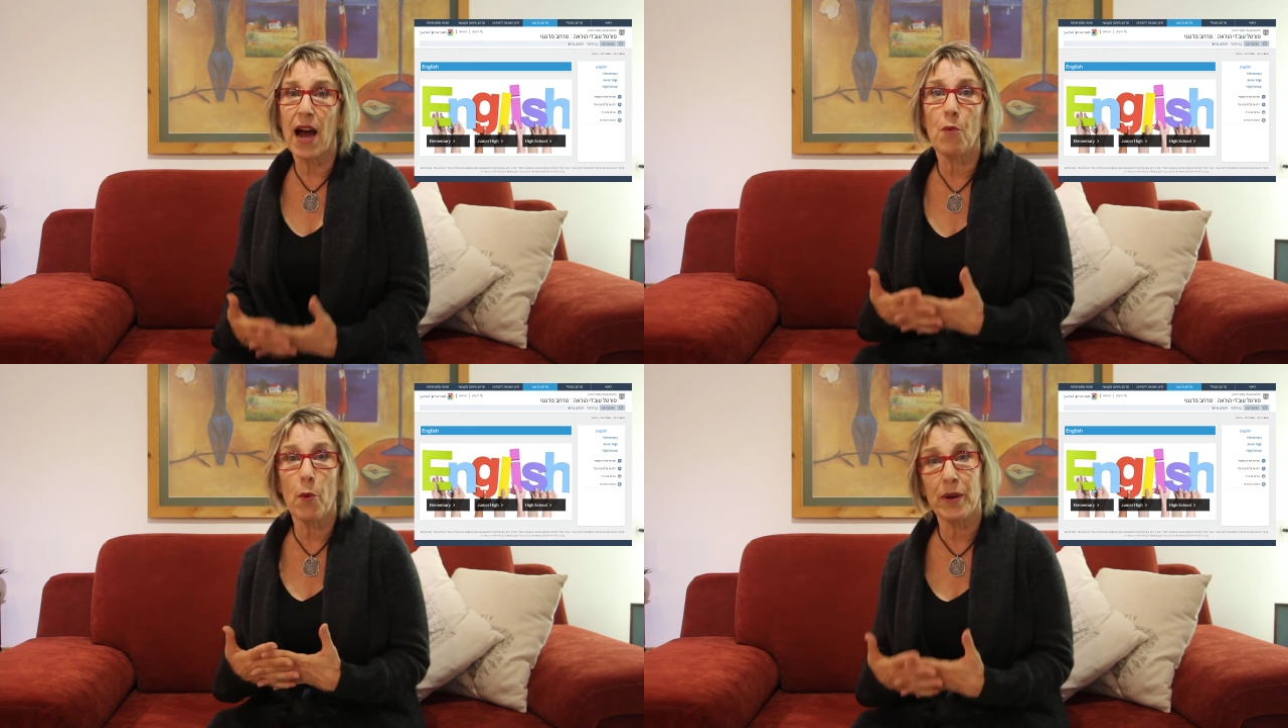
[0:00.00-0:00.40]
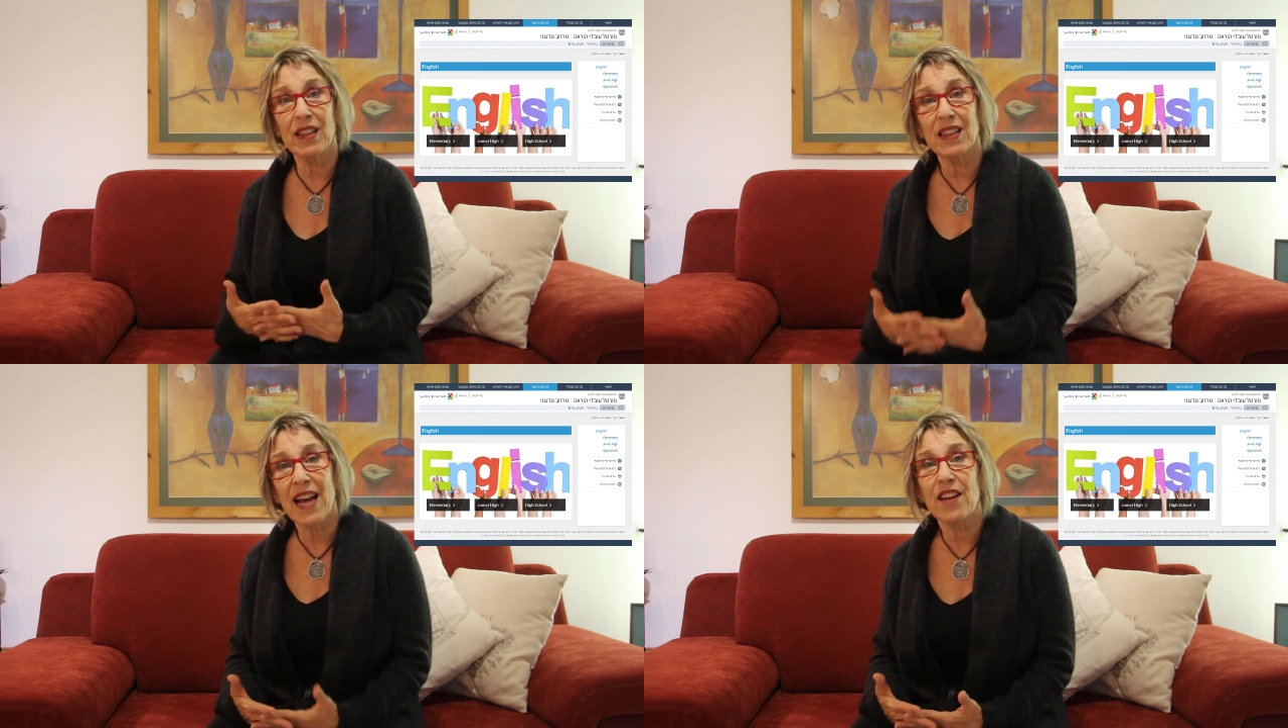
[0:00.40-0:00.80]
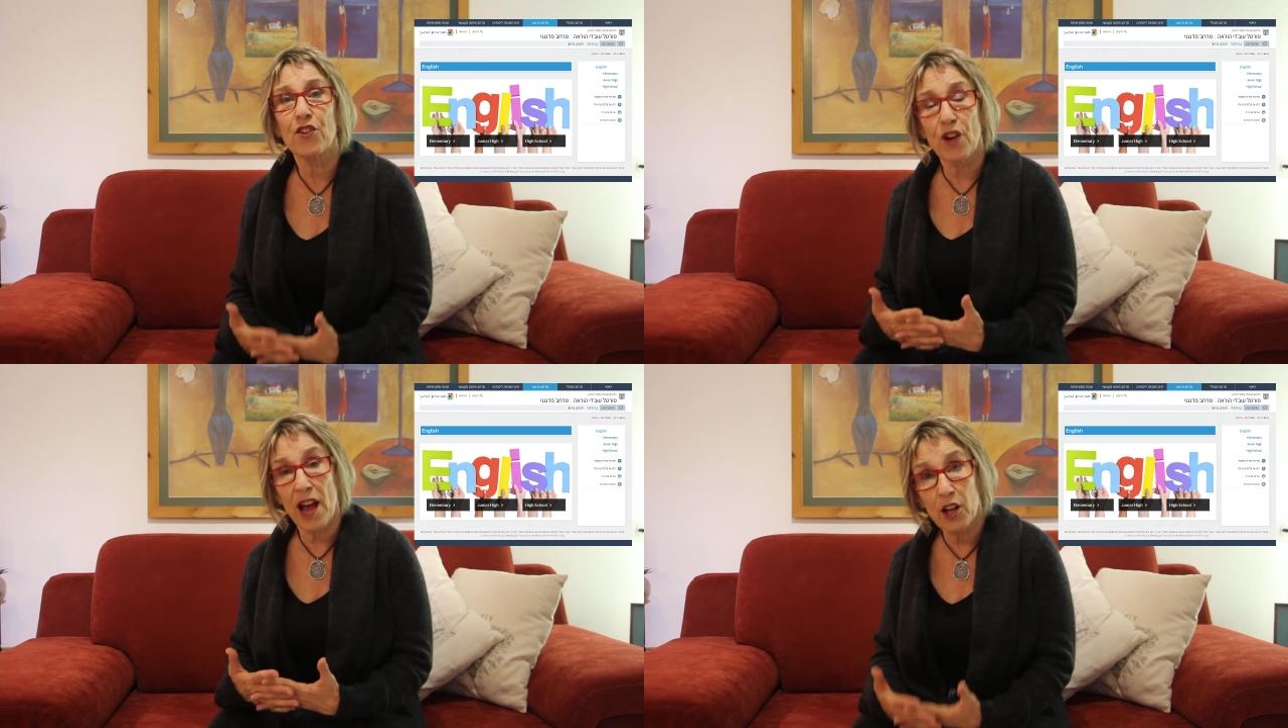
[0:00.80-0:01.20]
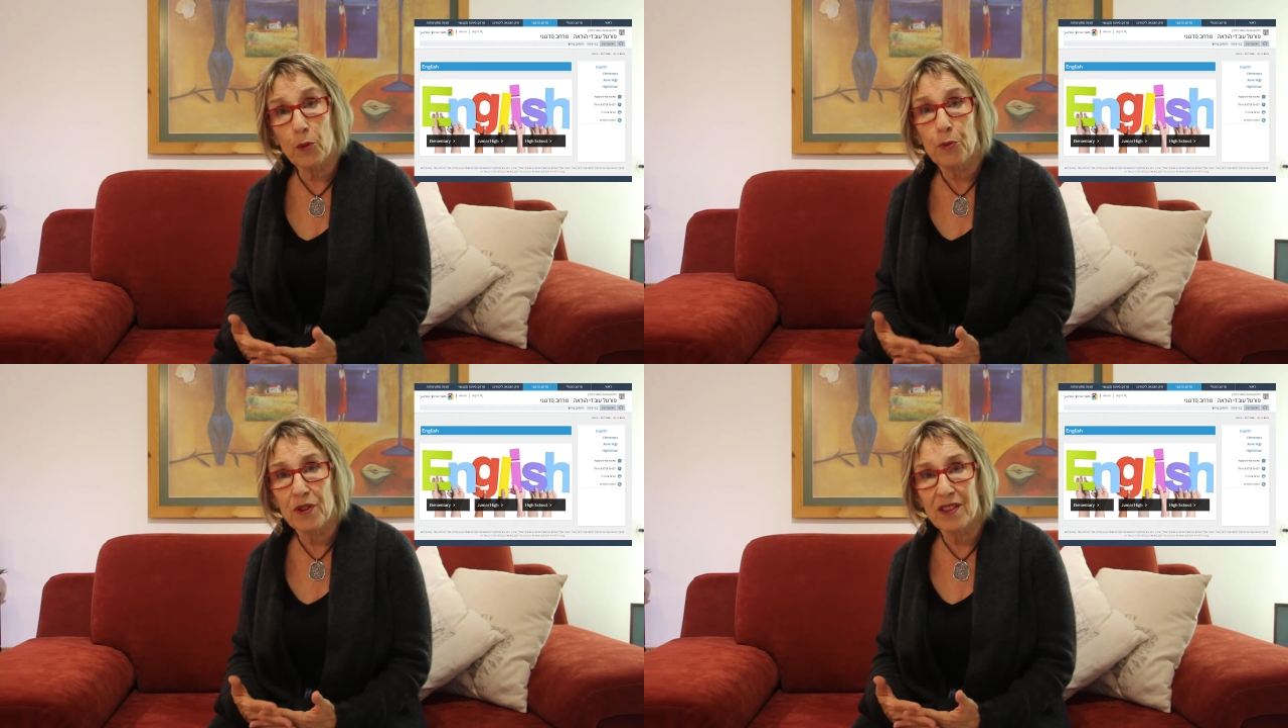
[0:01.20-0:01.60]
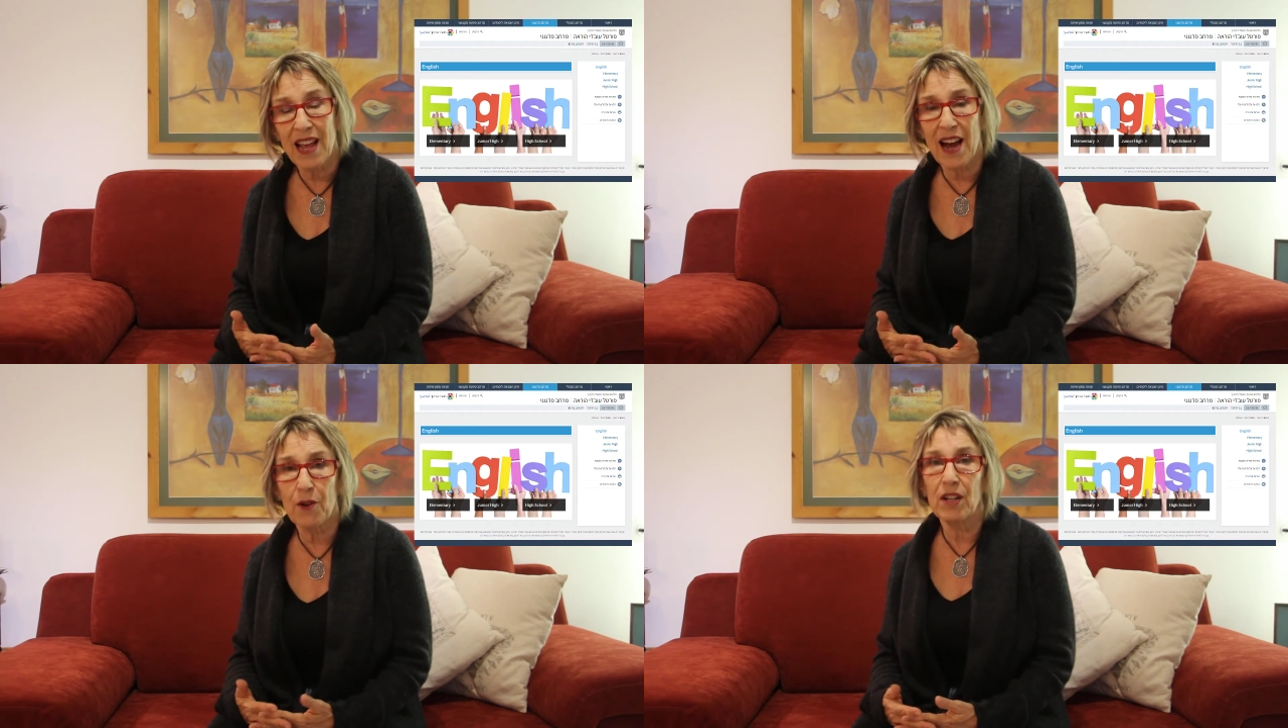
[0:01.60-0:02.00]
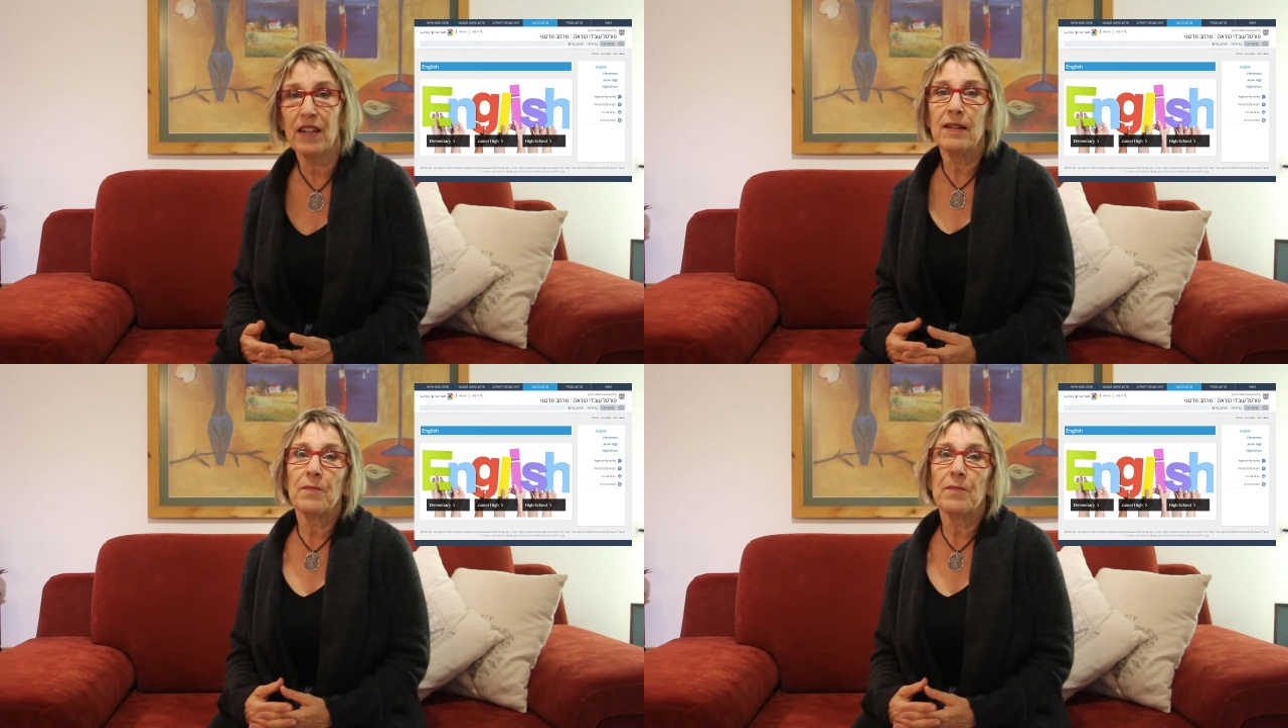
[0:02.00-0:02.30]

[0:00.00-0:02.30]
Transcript: and what we'd like your help with now